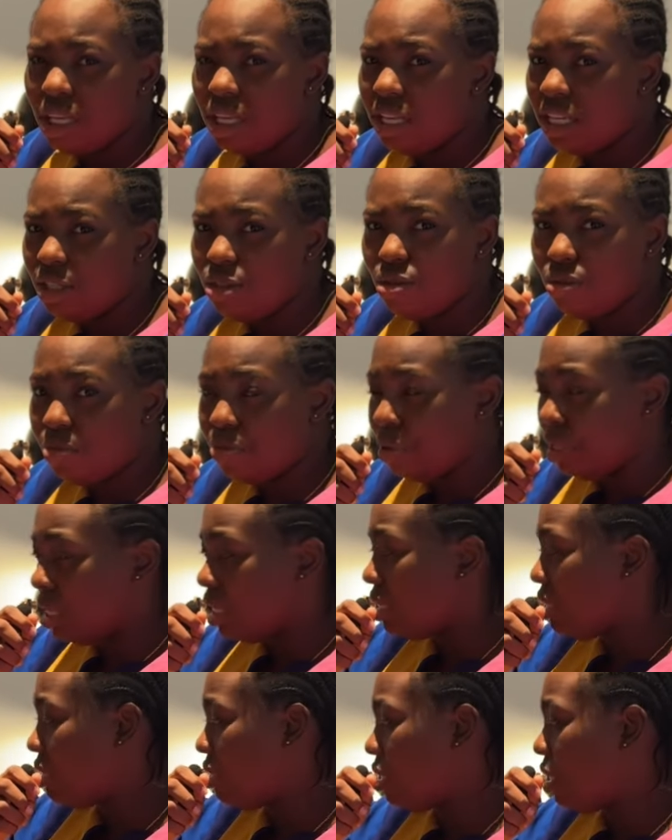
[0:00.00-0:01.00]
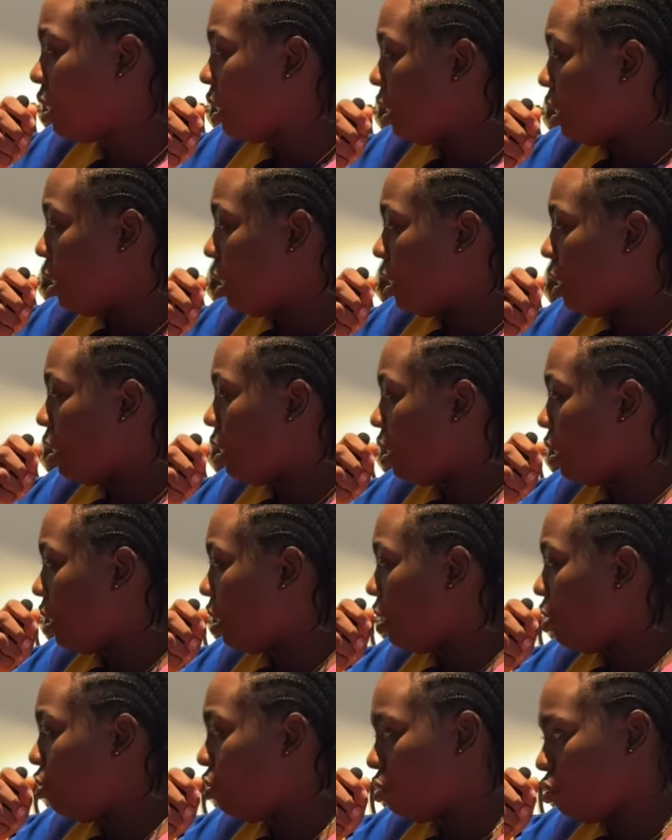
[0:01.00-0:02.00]
a little bit,
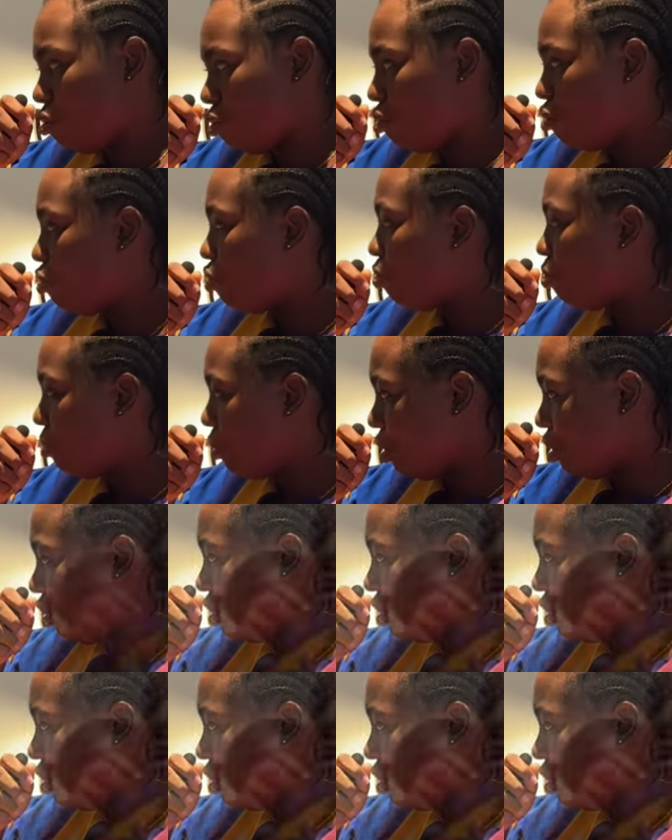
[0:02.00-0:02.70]
uh, not too much.